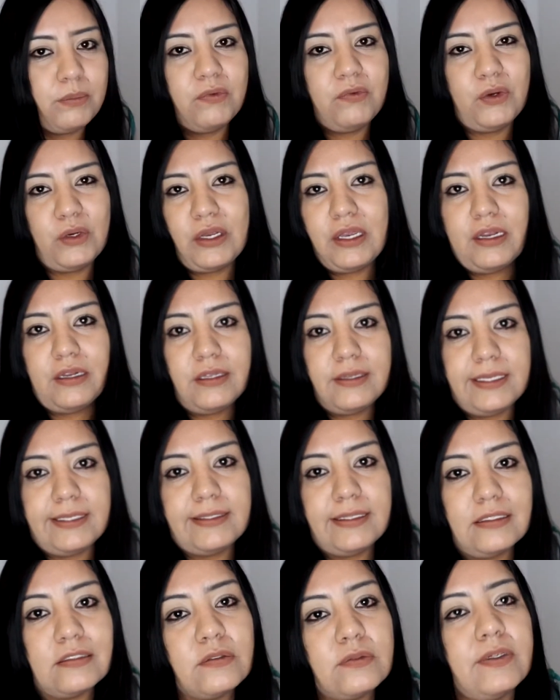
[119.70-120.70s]
of your head like
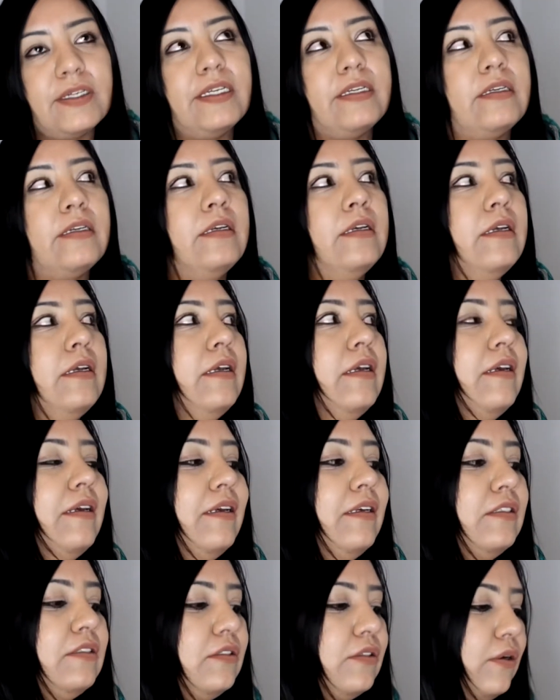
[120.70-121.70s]
that's fine
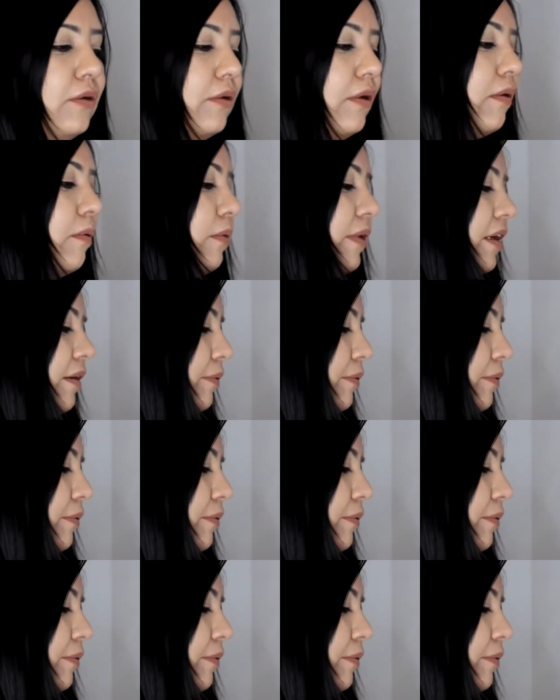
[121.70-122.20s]
so what I